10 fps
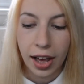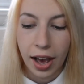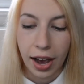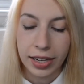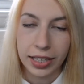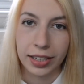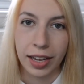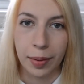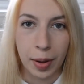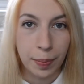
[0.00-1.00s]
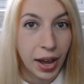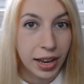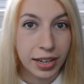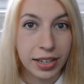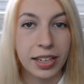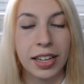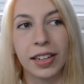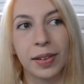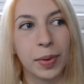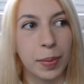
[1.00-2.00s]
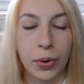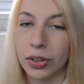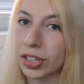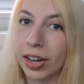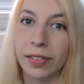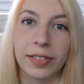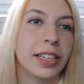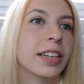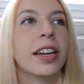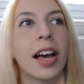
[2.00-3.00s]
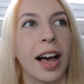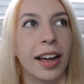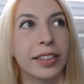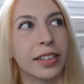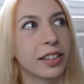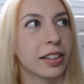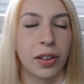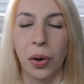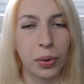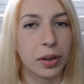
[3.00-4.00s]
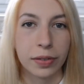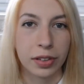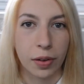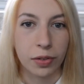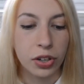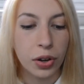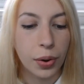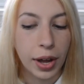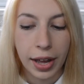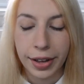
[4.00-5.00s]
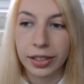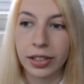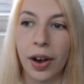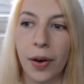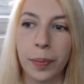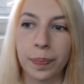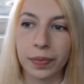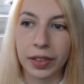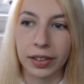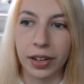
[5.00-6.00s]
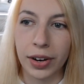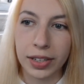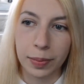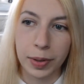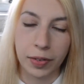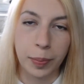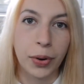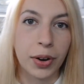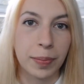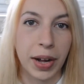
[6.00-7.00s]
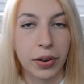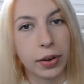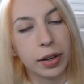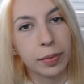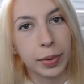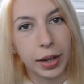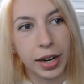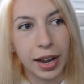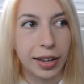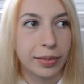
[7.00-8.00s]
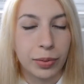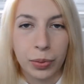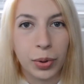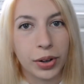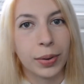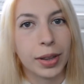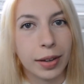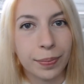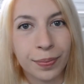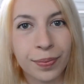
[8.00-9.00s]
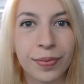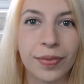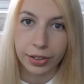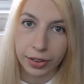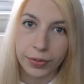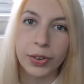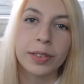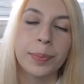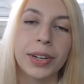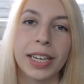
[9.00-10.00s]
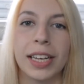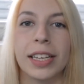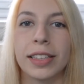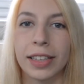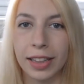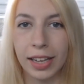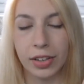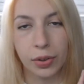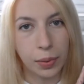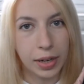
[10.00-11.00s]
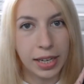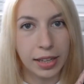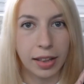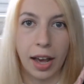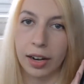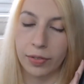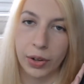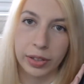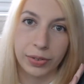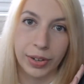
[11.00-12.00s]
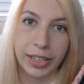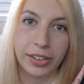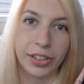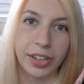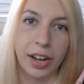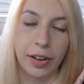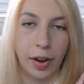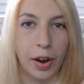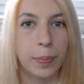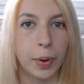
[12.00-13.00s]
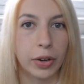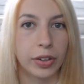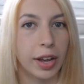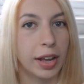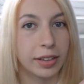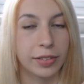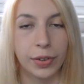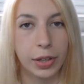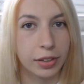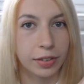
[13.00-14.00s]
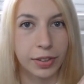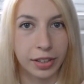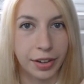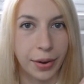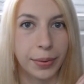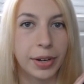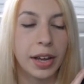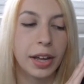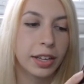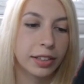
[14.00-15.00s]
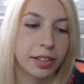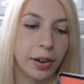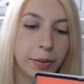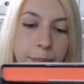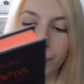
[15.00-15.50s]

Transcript: I need to get my bed in and then my bookshelves in, and there's just a whole lot of stuff to do. So sorry it's a bit of a boring background, but we'll work with it. So the first book is the 20th anniversary edition of Harry Potter and the Philosopher's Stone. So